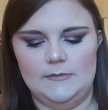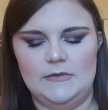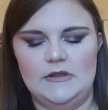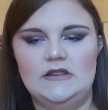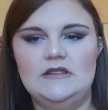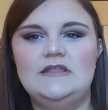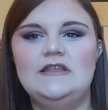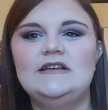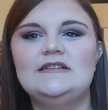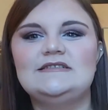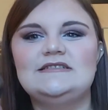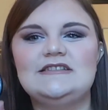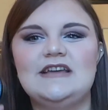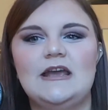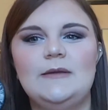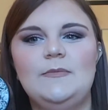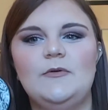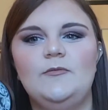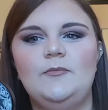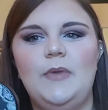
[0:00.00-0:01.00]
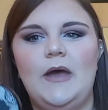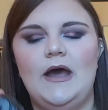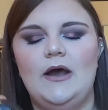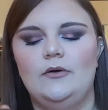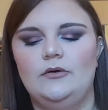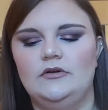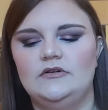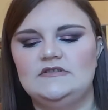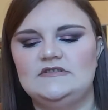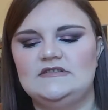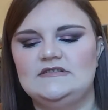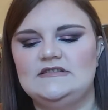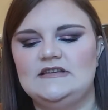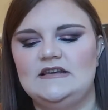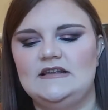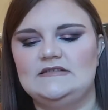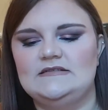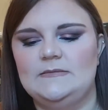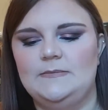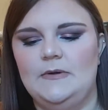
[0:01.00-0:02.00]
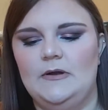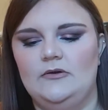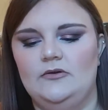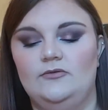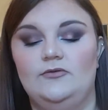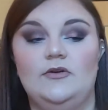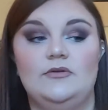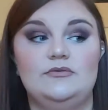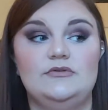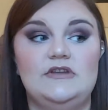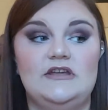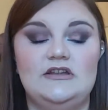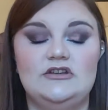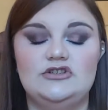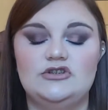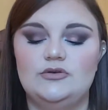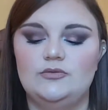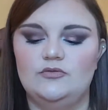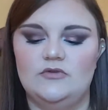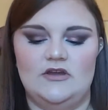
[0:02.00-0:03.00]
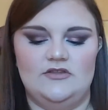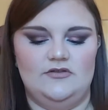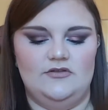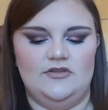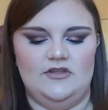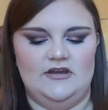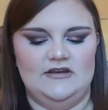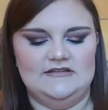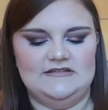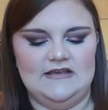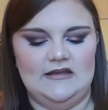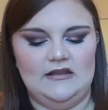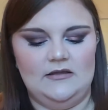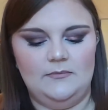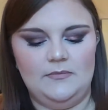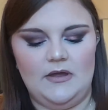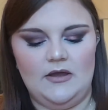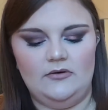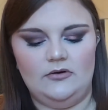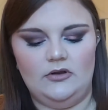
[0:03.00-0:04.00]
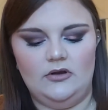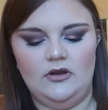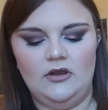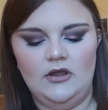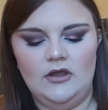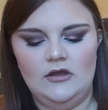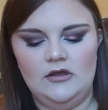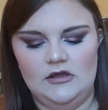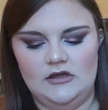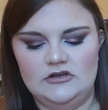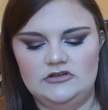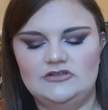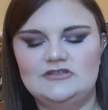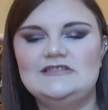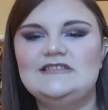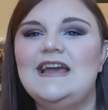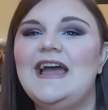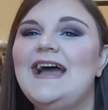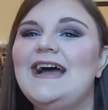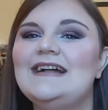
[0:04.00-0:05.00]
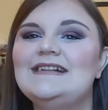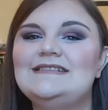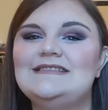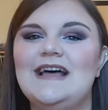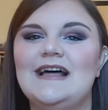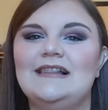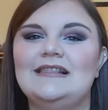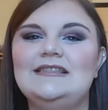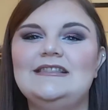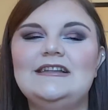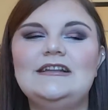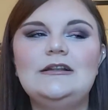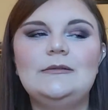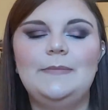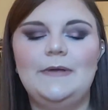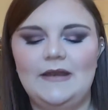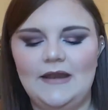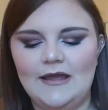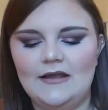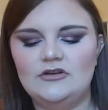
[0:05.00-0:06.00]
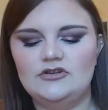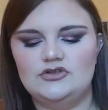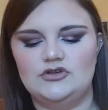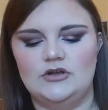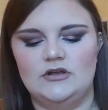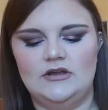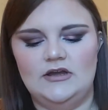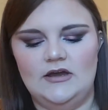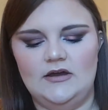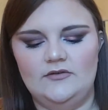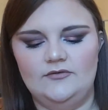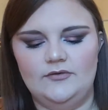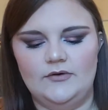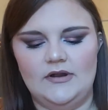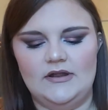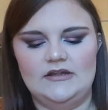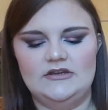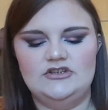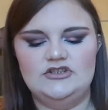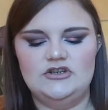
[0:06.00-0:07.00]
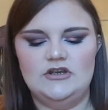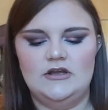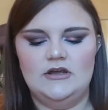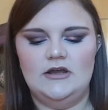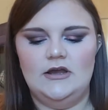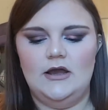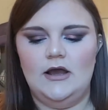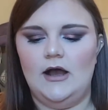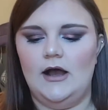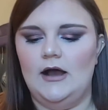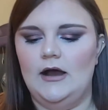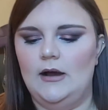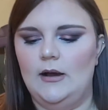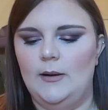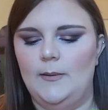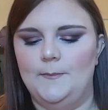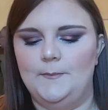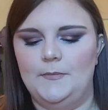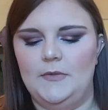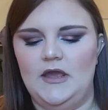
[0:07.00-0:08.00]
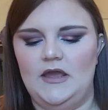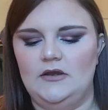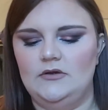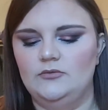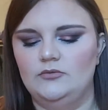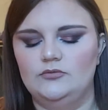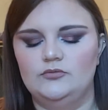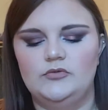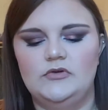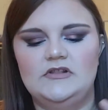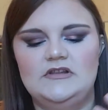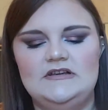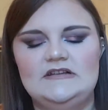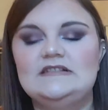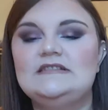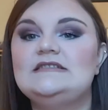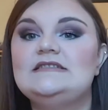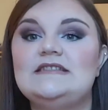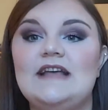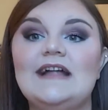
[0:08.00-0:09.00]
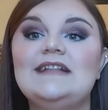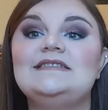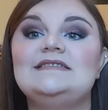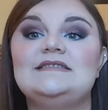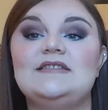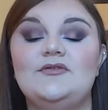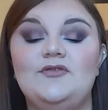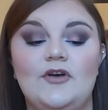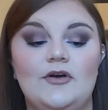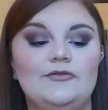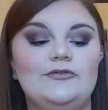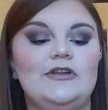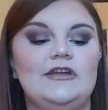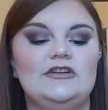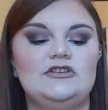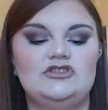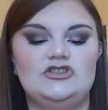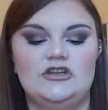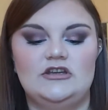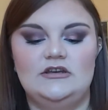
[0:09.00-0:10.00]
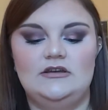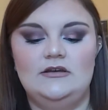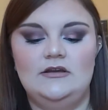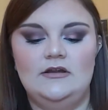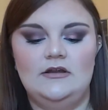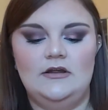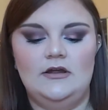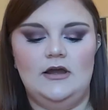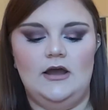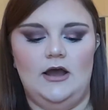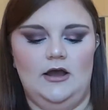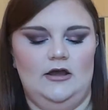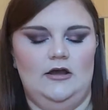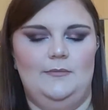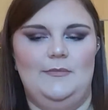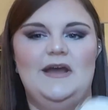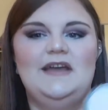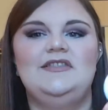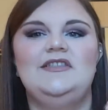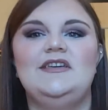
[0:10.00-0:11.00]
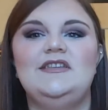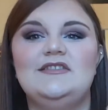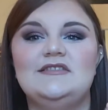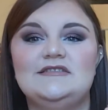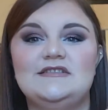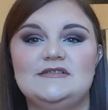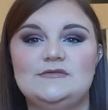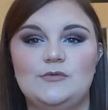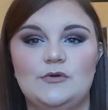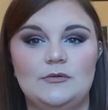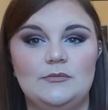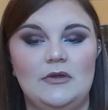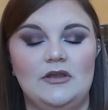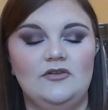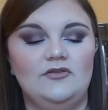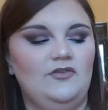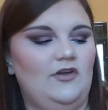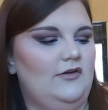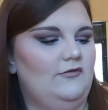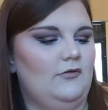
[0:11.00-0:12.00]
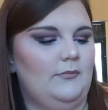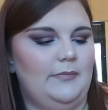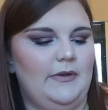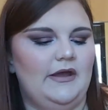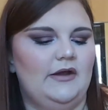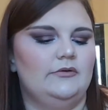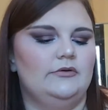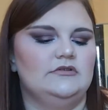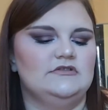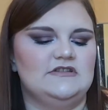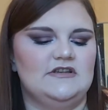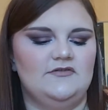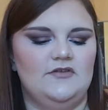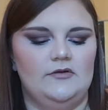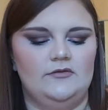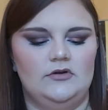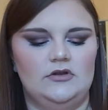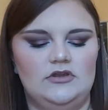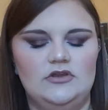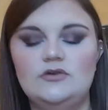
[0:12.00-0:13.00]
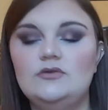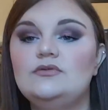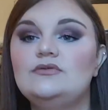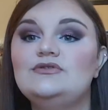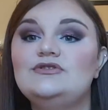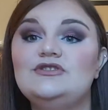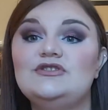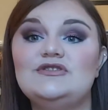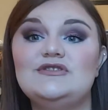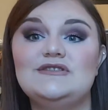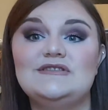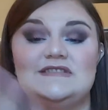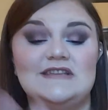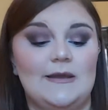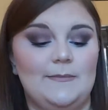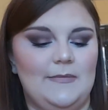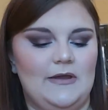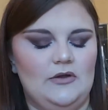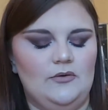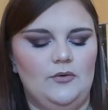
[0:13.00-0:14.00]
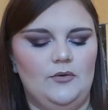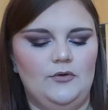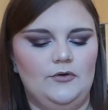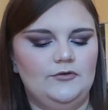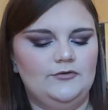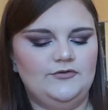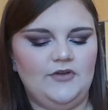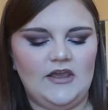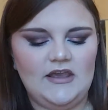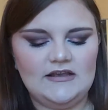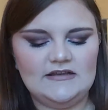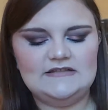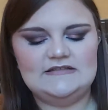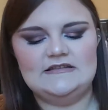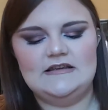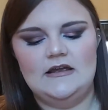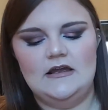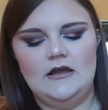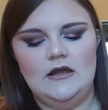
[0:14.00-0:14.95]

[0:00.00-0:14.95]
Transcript: This type of powder, since it is a powder foundation rather than a setting powder, just adds that little bit extra coverage and really sets the foundation. I think this is one of my favorite powders I've ever used to set my whole face,